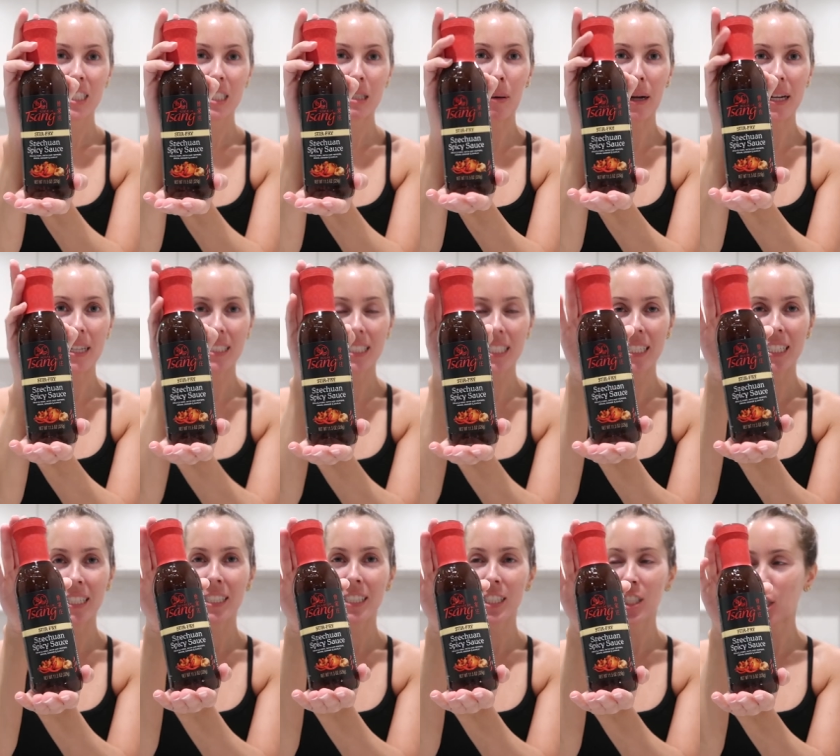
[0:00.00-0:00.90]

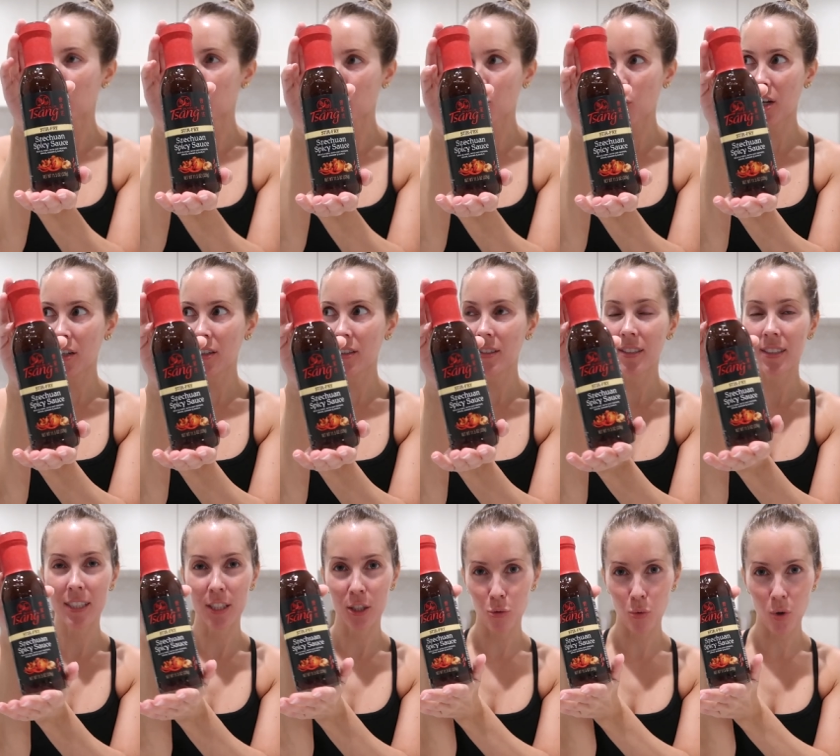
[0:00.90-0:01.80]
spicy Sichuan,
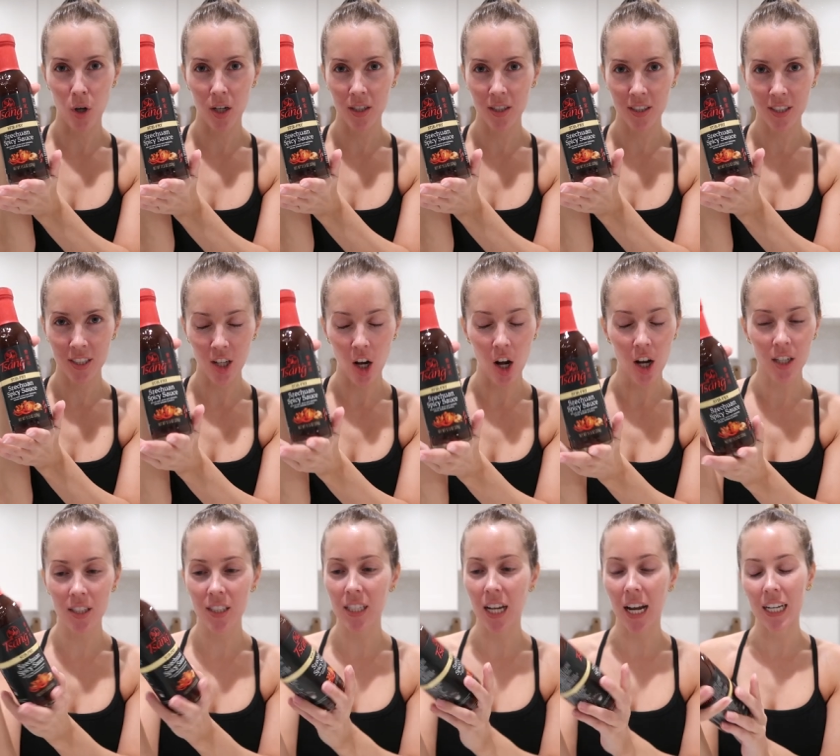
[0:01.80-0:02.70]
Sichuan
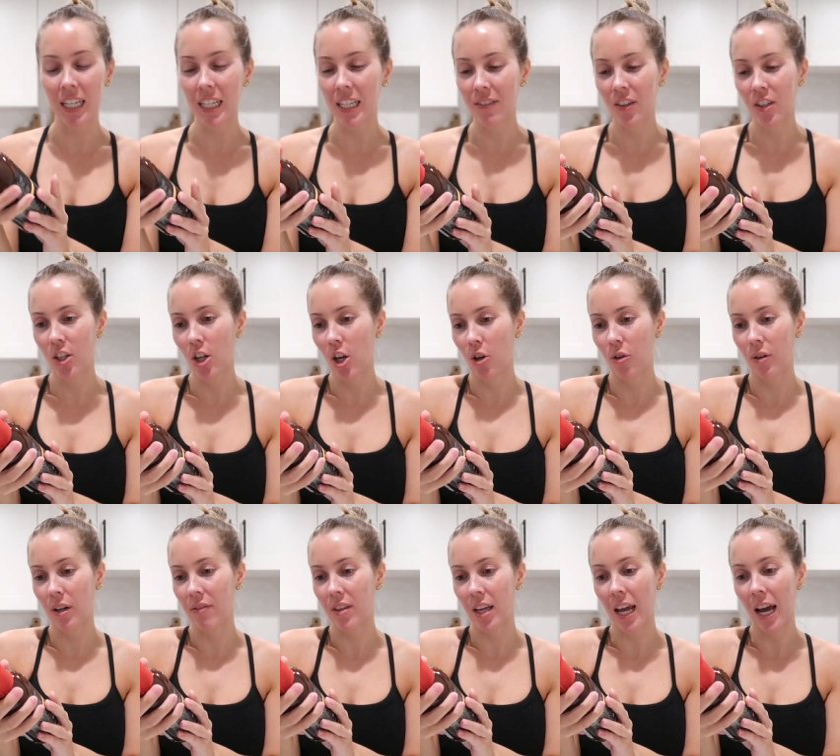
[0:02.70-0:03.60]
sauce. I didn't even know
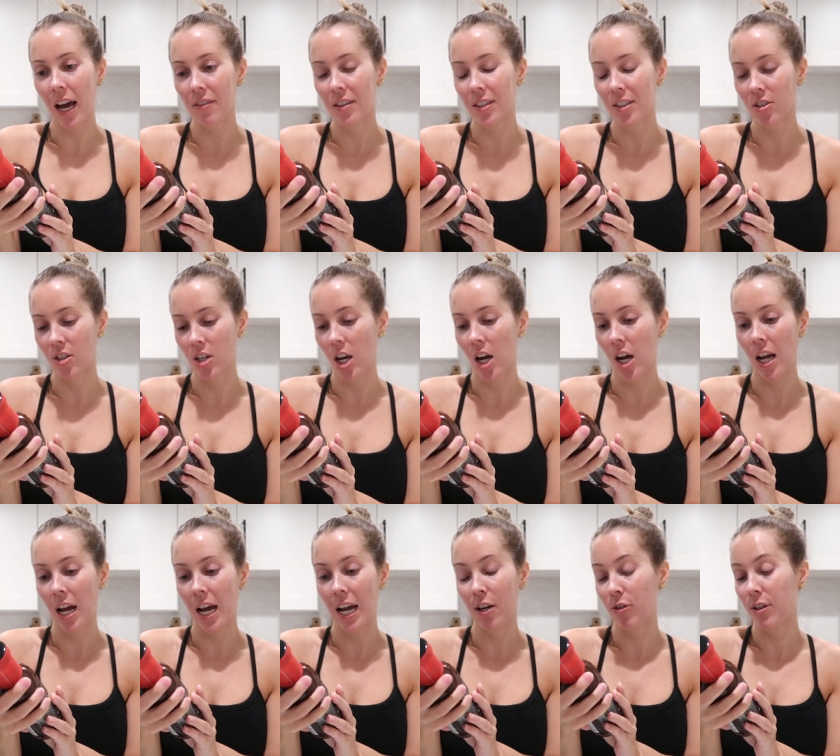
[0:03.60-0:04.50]
if they had this or
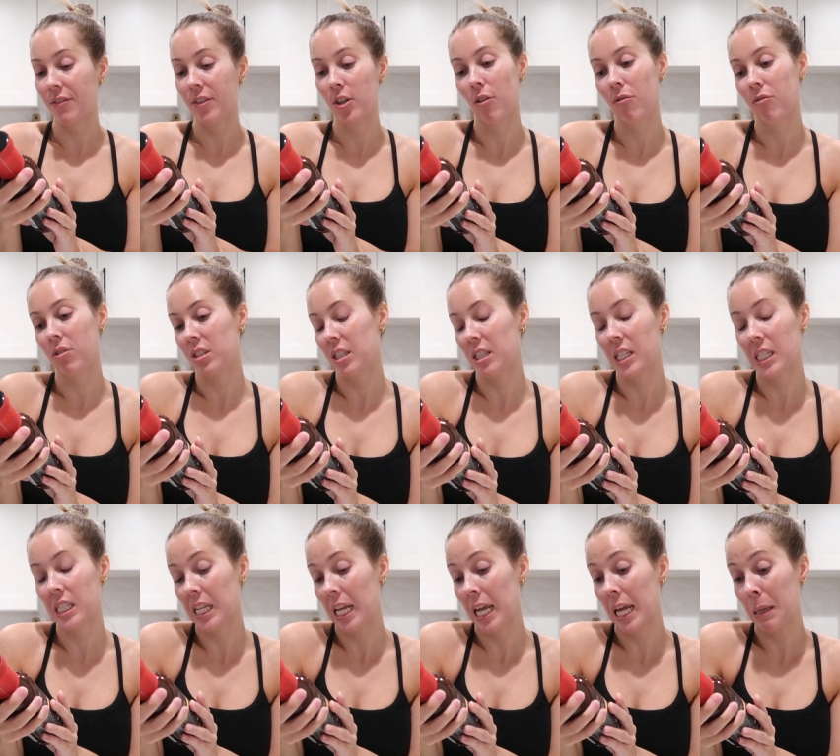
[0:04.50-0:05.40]
not. I don't even know if this is
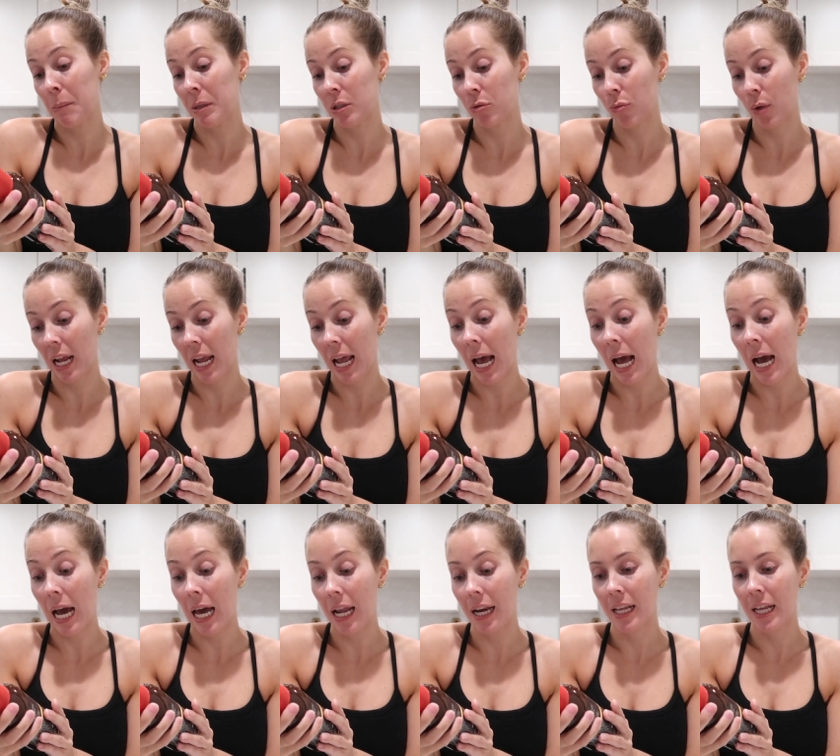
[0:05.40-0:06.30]
the same as what I
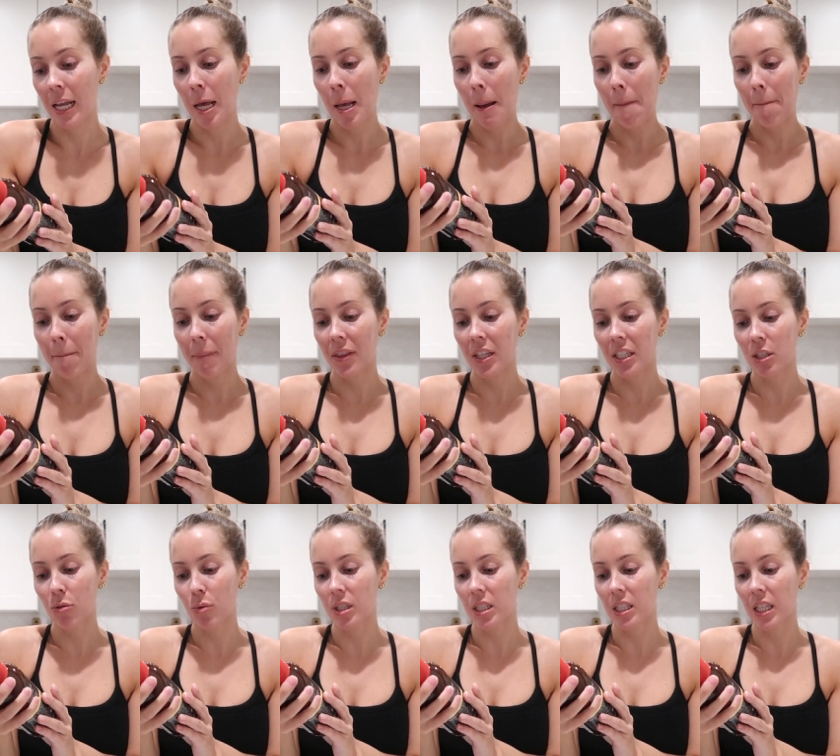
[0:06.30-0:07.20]
had, but
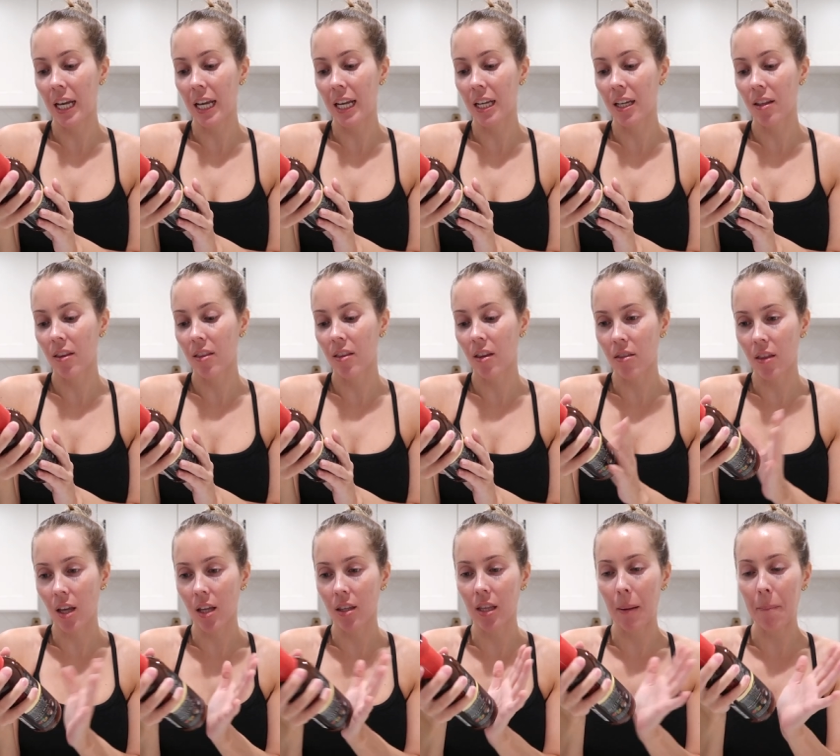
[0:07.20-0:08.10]
this was like the
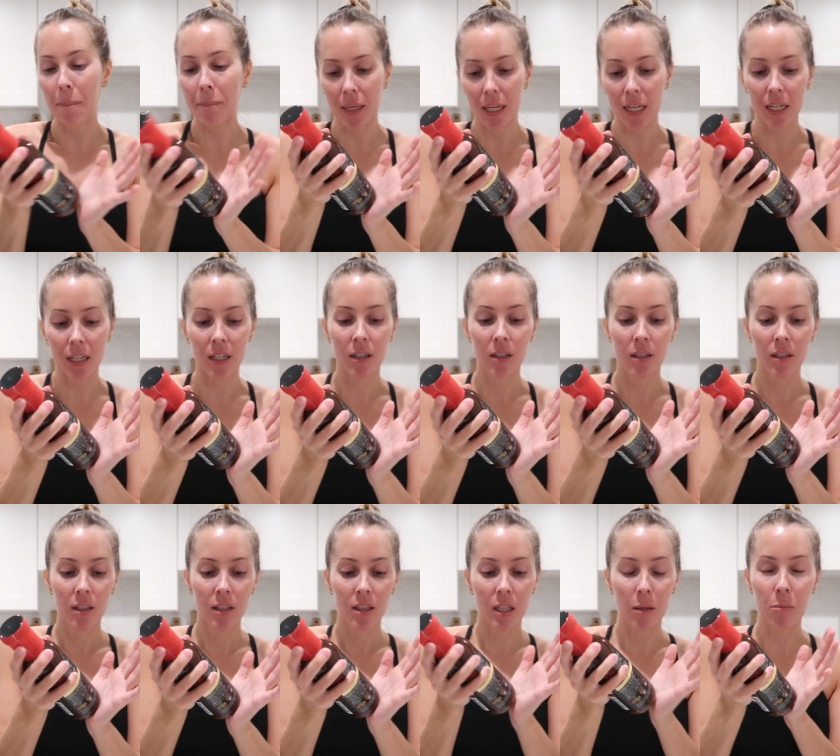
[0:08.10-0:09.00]
thing that made
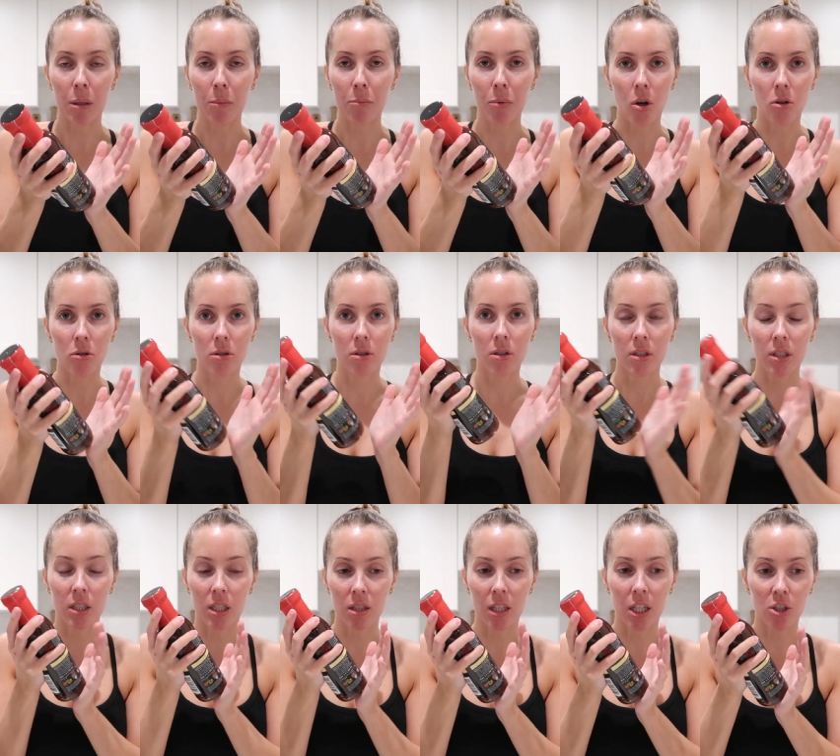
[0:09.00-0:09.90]
the meatballs
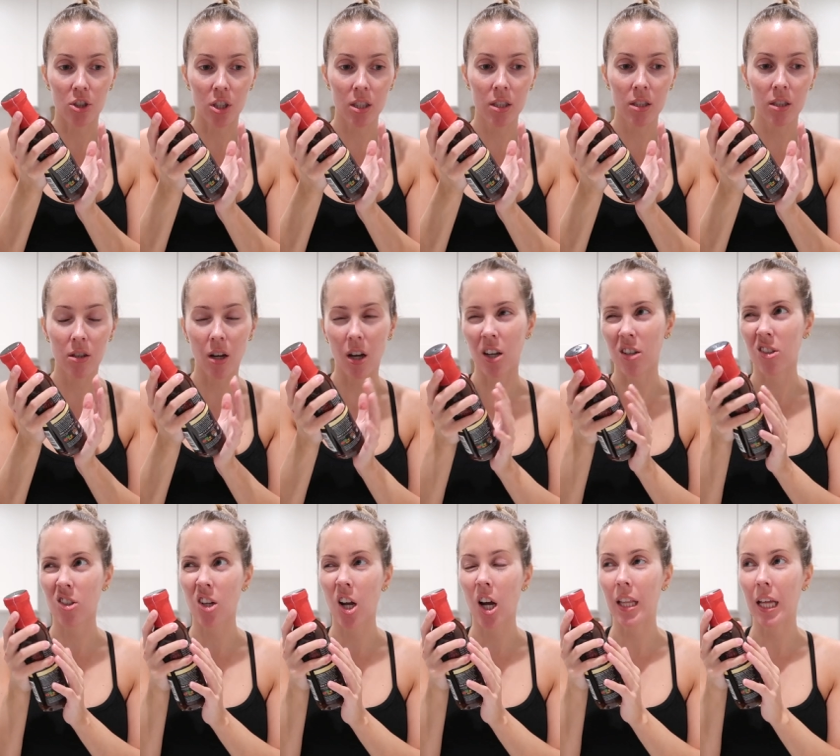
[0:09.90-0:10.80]
delicious. I
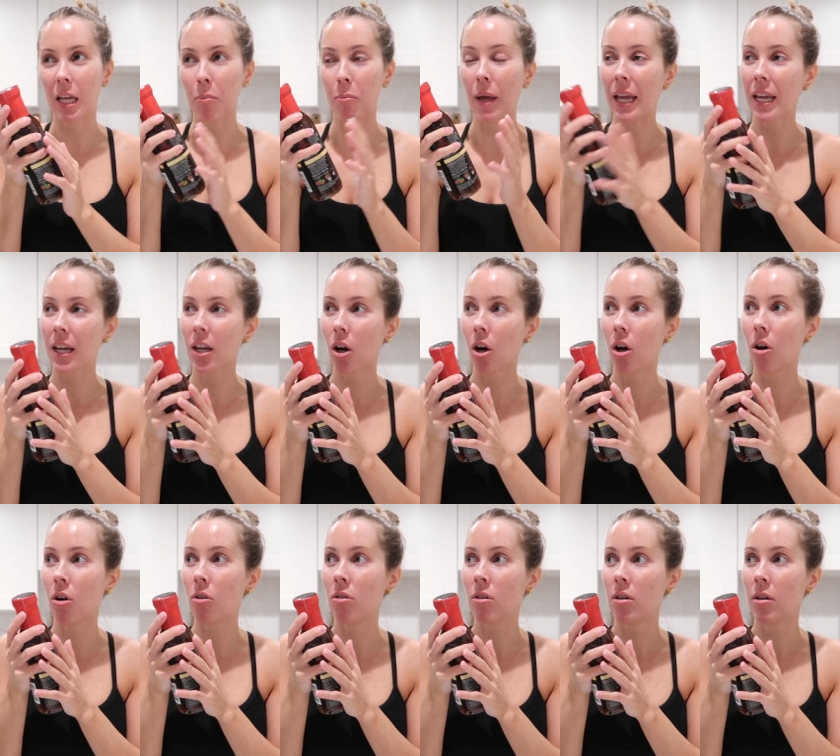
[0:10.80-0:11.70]
also got like
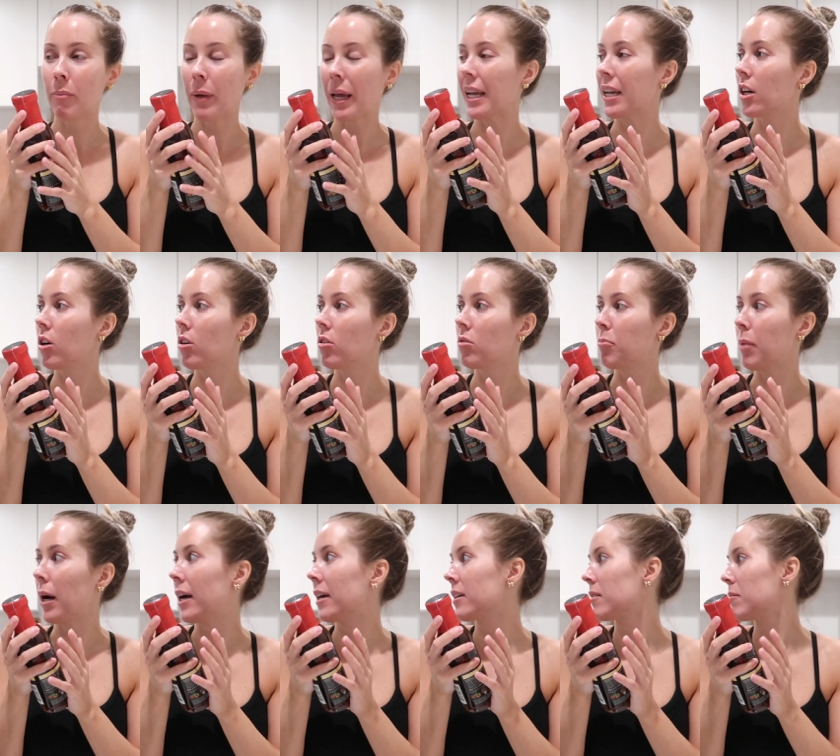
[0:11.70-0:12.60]
panko, panko,
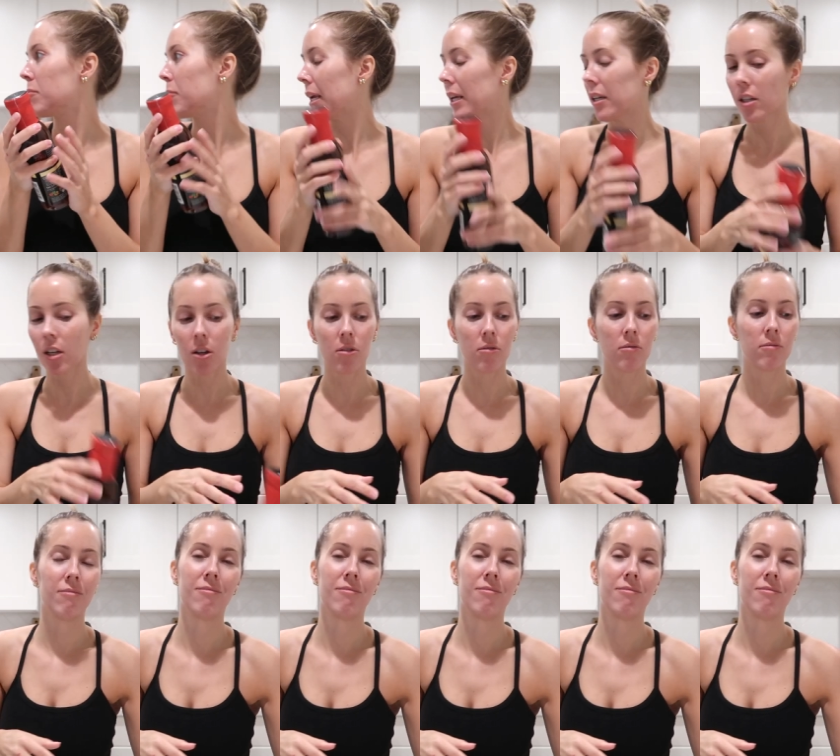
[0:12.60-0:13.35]
pan, panko.